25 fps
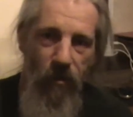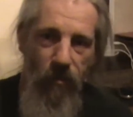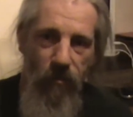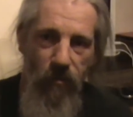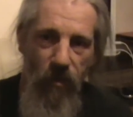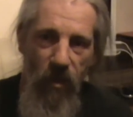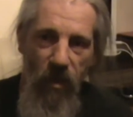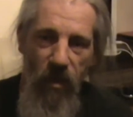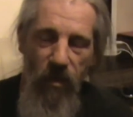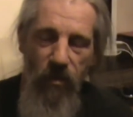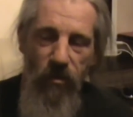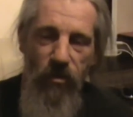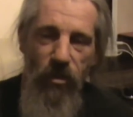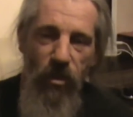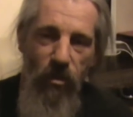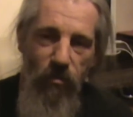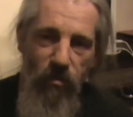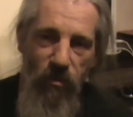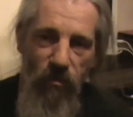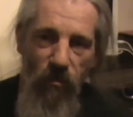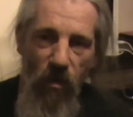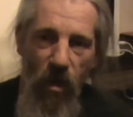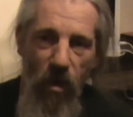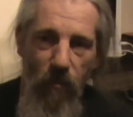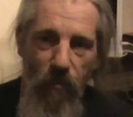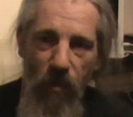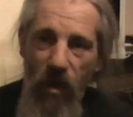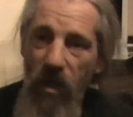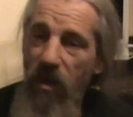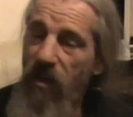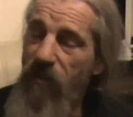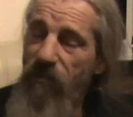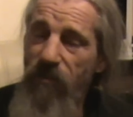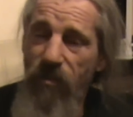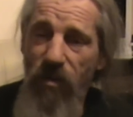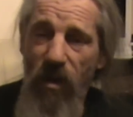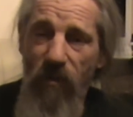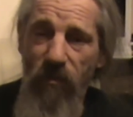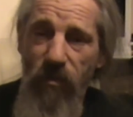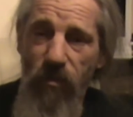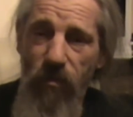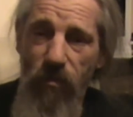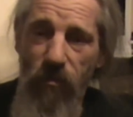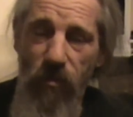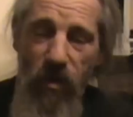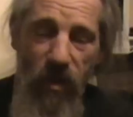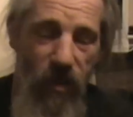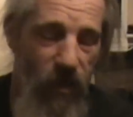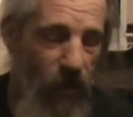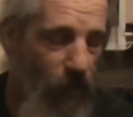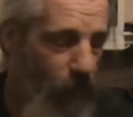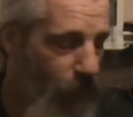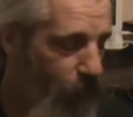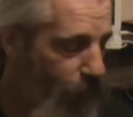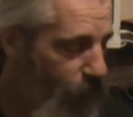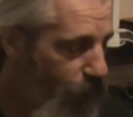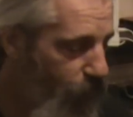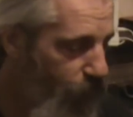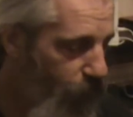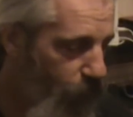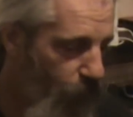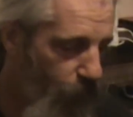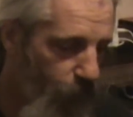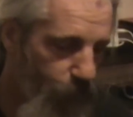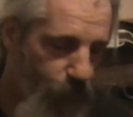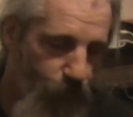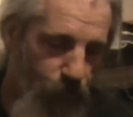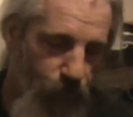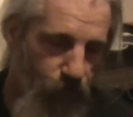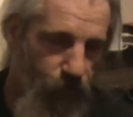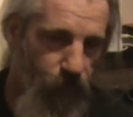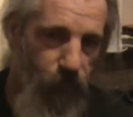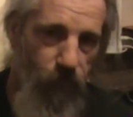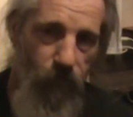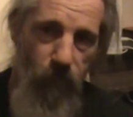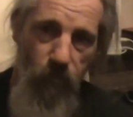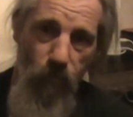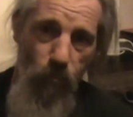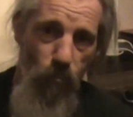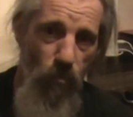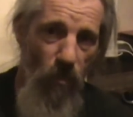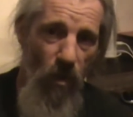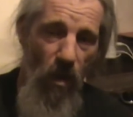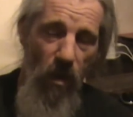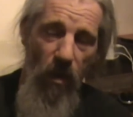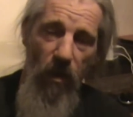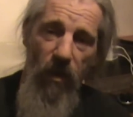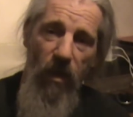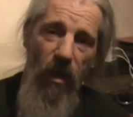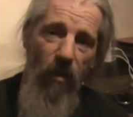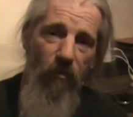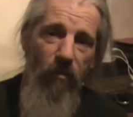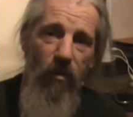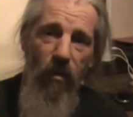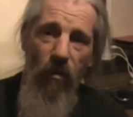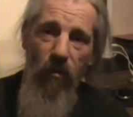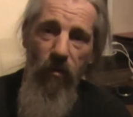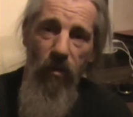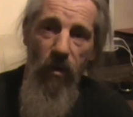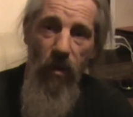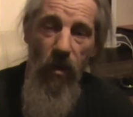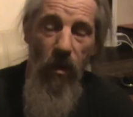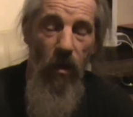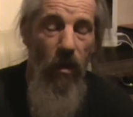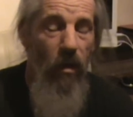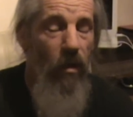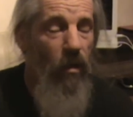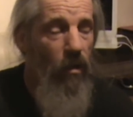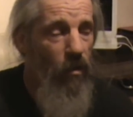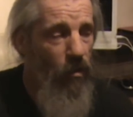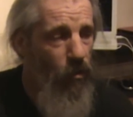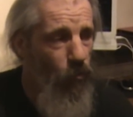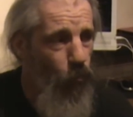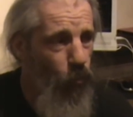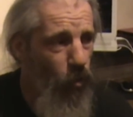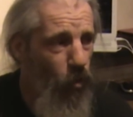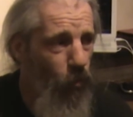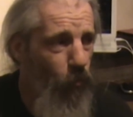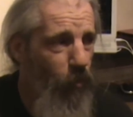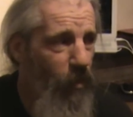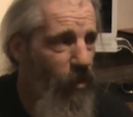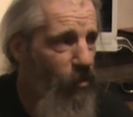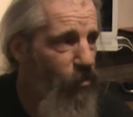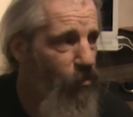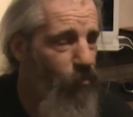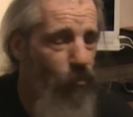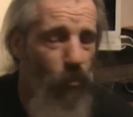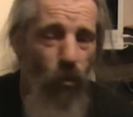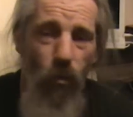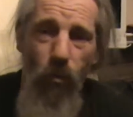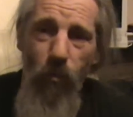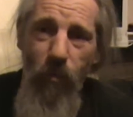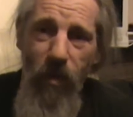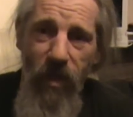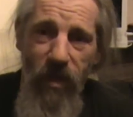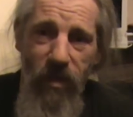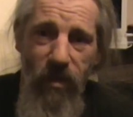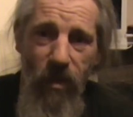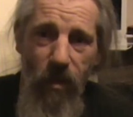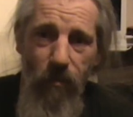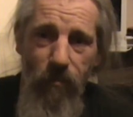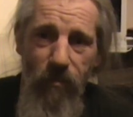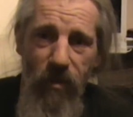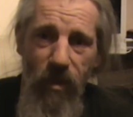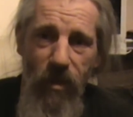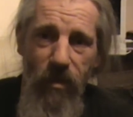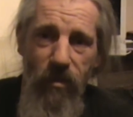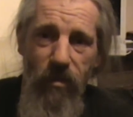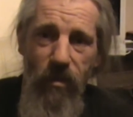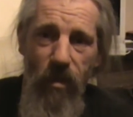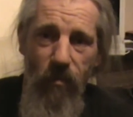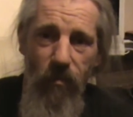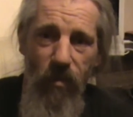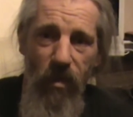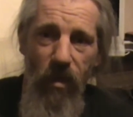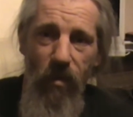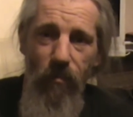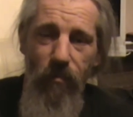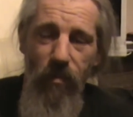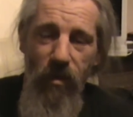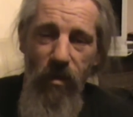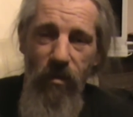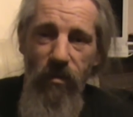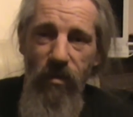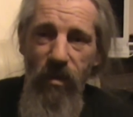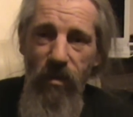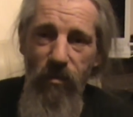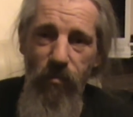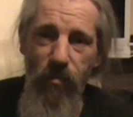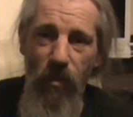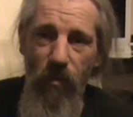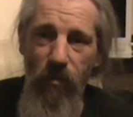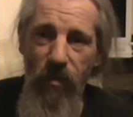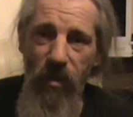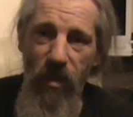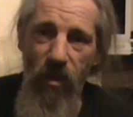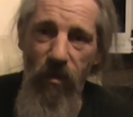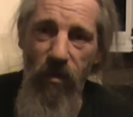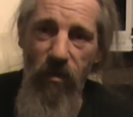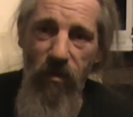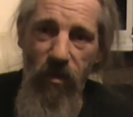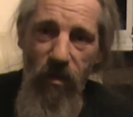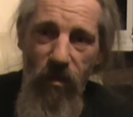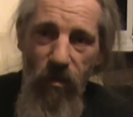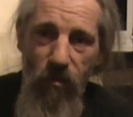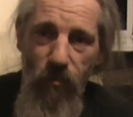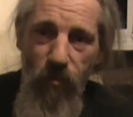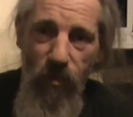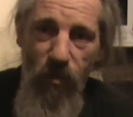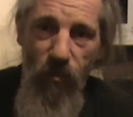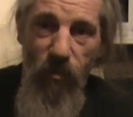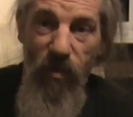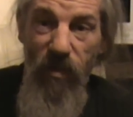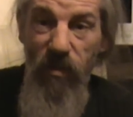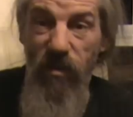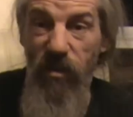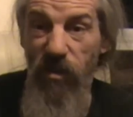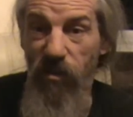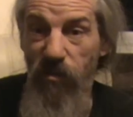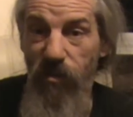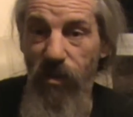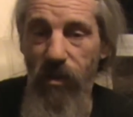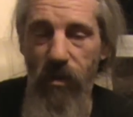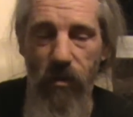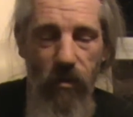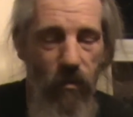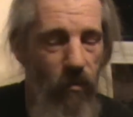Hit the subscribe button if you haven't already. And carry on. There will be some more mead updates coming up, because that's probably the only thing I will be doing.